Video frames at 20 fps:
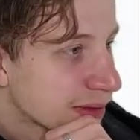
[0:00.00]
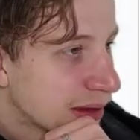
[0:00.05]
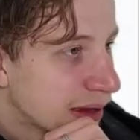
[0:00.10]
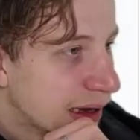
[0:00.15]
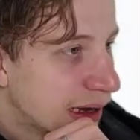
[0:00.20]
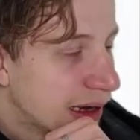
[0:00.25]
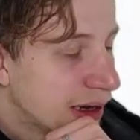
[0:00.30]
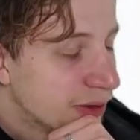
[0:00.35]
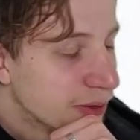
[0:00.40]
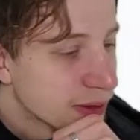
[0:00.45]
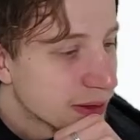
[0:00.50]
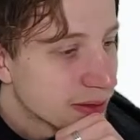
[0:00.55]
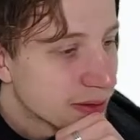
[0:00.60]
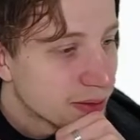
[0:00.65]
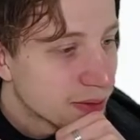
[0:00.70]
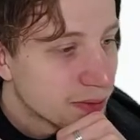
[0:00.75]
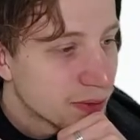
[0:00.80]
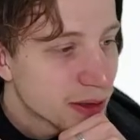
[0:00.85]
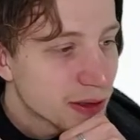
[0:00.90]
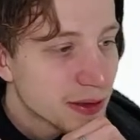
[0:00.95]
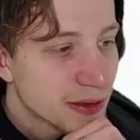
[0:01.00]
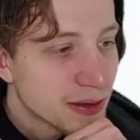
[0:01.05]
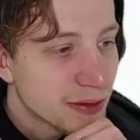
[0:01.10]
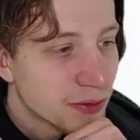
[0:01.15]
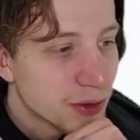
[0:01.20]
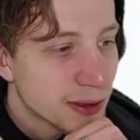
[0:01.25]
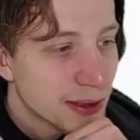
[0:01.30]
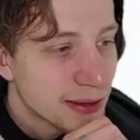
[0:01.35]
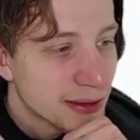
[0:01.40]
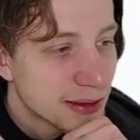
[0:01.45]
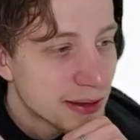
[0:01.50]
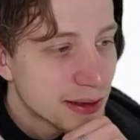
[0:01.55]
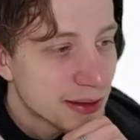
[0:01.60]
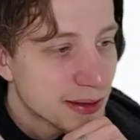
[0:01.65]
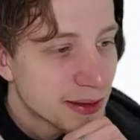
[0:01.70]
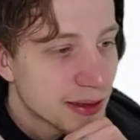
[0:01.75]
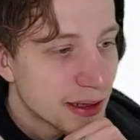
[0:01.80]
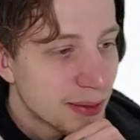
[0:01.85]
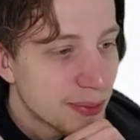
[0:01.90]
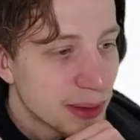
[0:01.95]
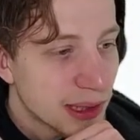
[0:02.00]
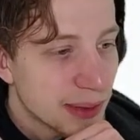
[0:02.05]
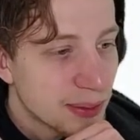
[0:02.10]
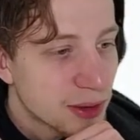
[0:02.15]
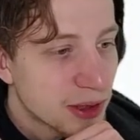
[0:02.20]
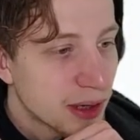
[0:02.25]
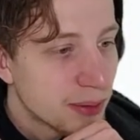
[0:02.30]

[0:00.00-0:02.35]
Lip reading: What's it the strip club gonna